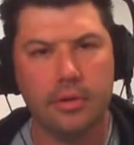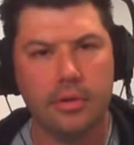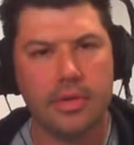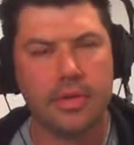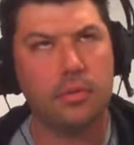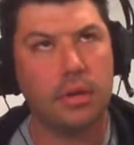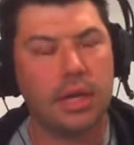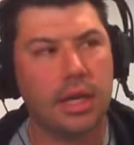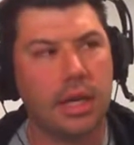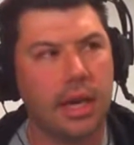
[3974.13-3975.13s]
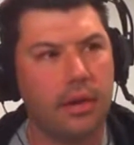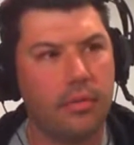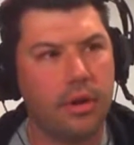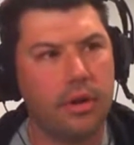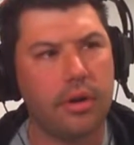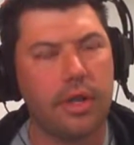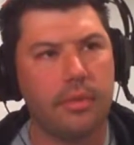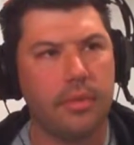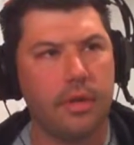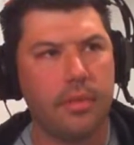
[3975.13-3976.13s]
who's working at Rota at the
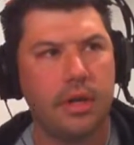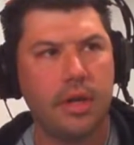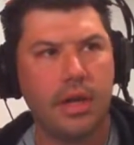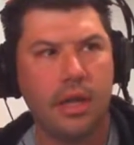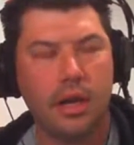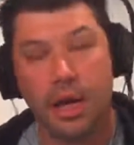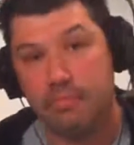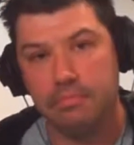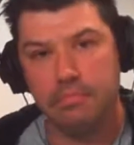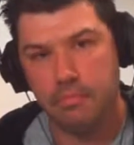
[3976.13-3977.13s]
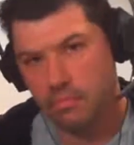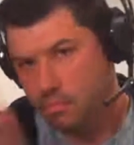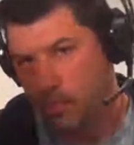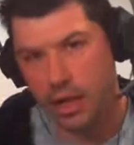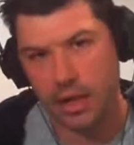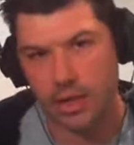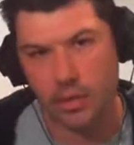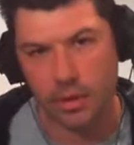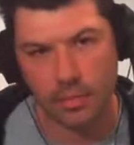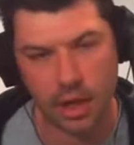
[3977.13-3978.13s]
moment, and I ran into
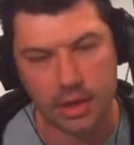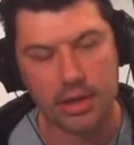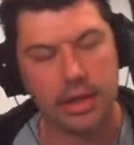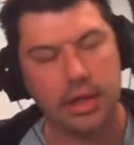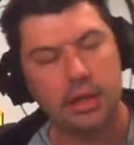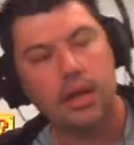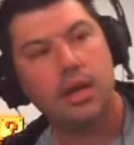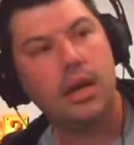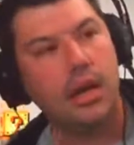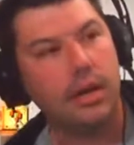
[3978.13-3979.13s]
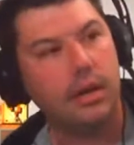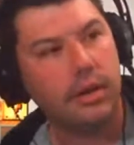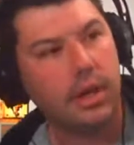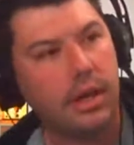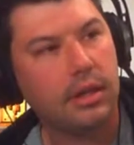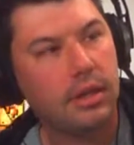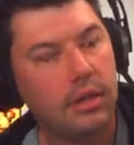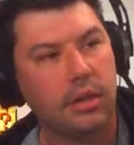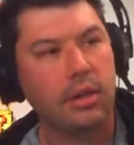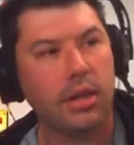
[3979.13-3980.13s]
him actually not that
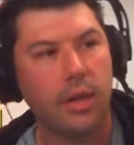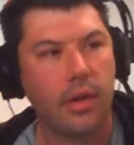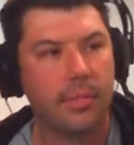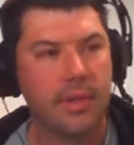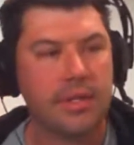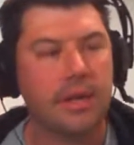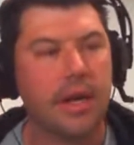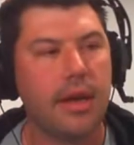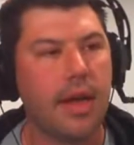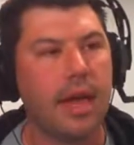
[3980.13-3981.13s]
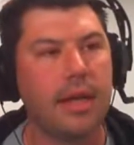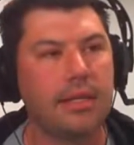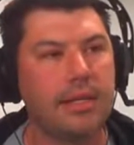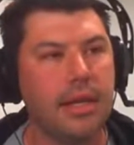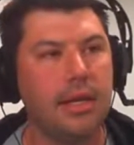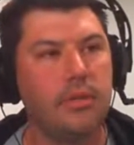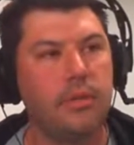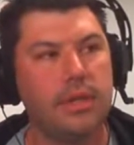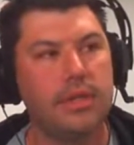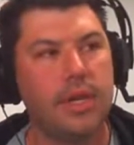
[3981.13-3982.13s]
long ago up this way, and he
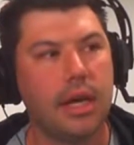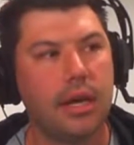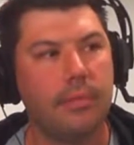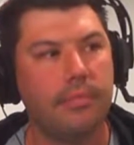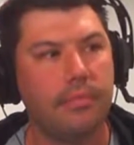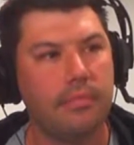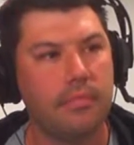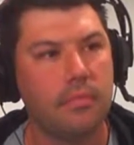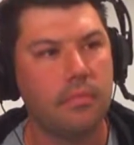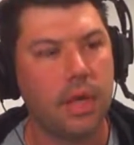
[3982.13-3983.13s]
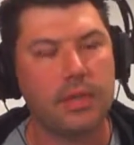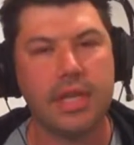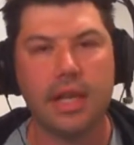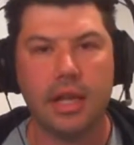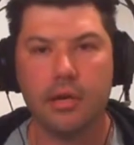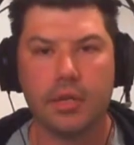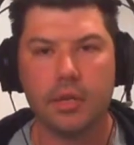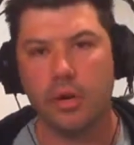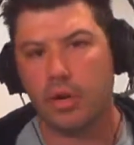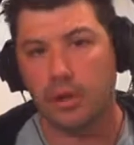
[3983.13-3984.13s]
was saying that he was
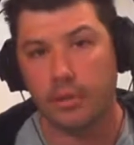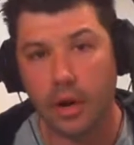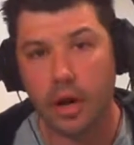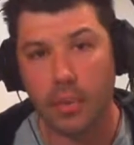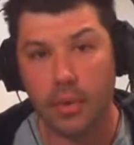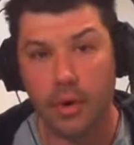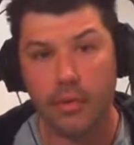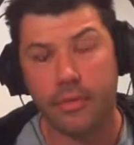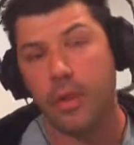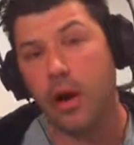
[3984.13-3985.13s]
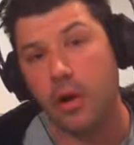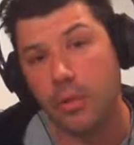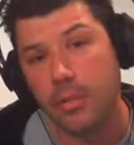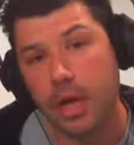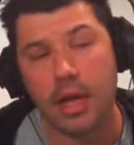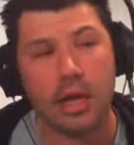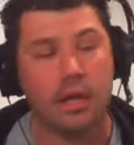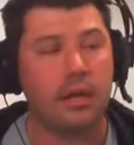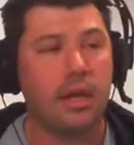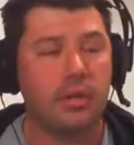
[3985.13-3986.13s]
working from home,
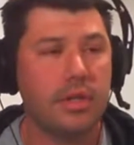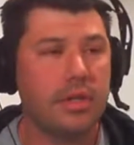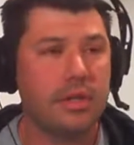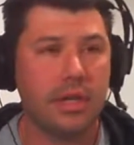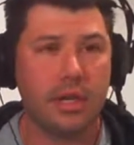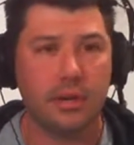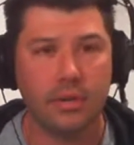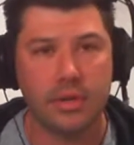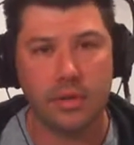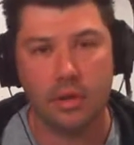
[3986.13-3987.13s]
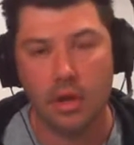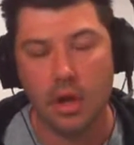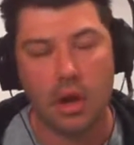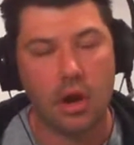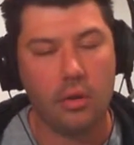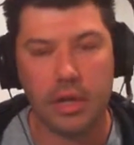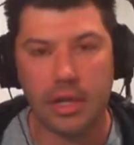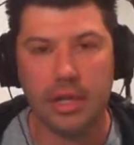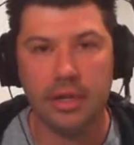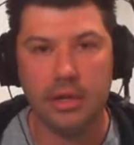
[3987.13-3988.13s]
and that it was a
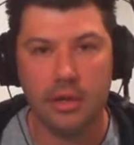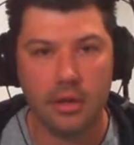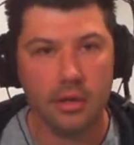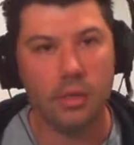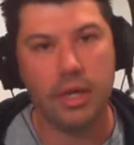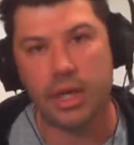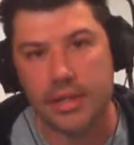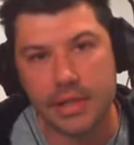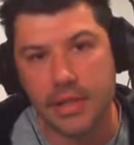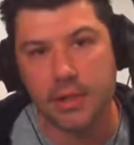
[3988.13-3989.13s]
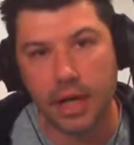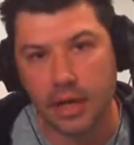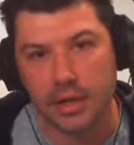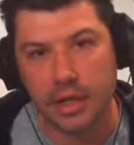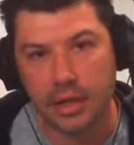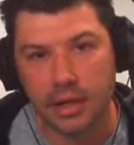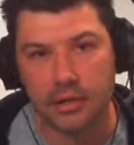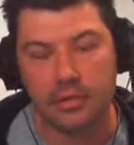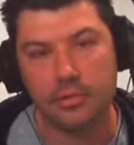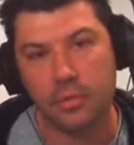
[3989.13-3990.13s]
really weird
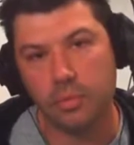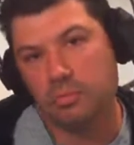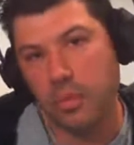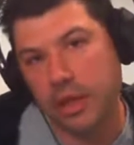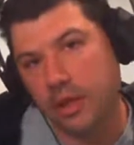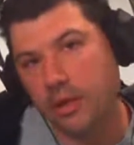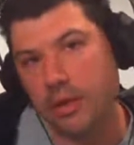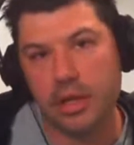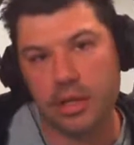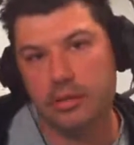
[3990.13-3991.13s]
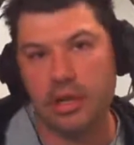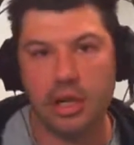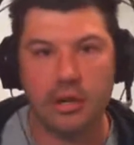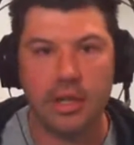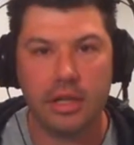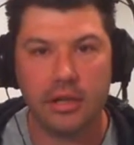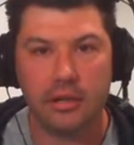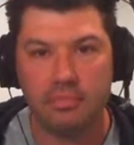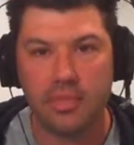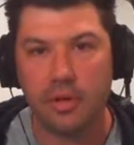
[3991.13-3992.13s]
situation with it all, and
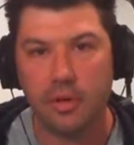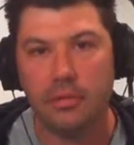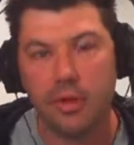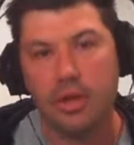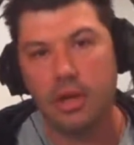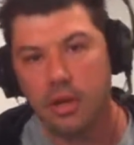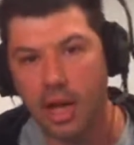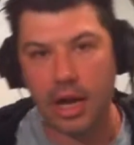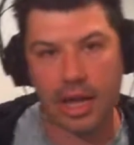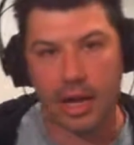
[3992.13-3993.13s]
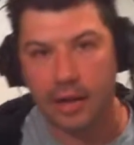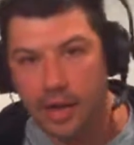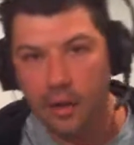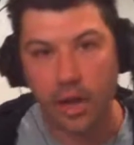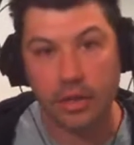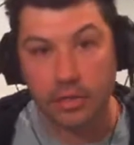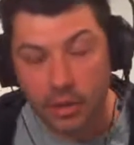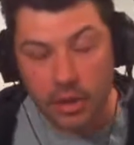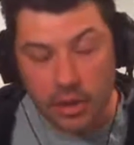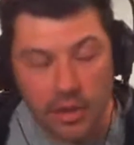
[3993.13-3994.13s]
they're kind of getting their way
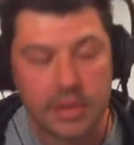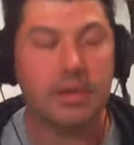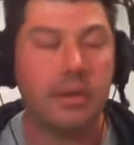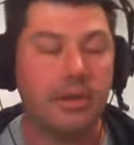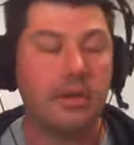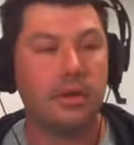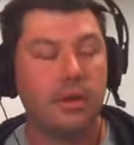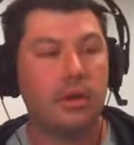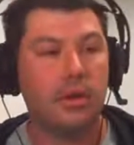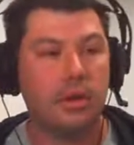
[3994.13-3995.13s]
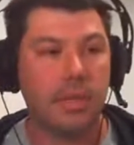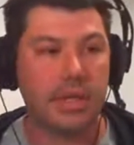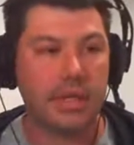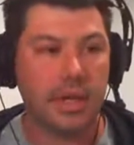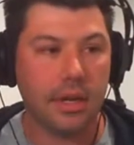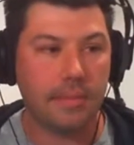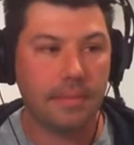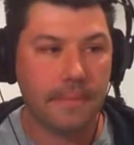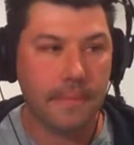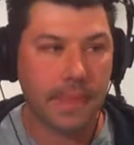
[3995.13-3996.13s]
through it. So, but
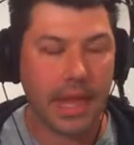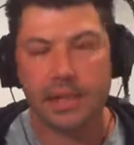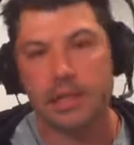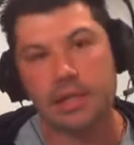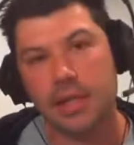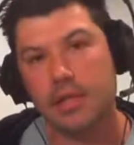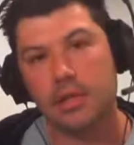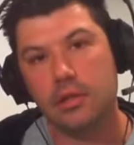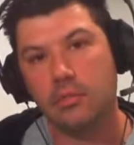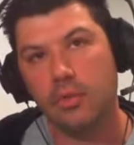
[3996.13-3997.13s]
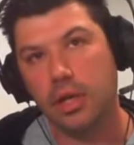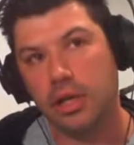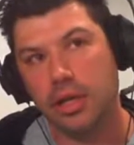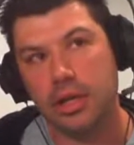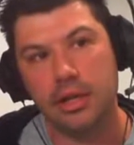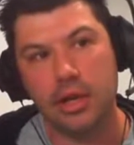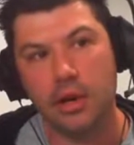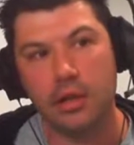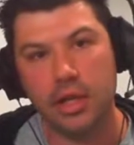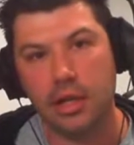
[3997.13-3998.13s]
that's really the
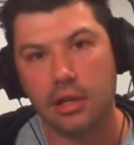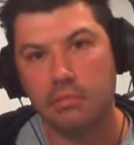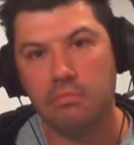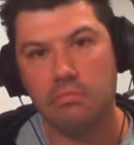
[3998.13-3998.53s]
only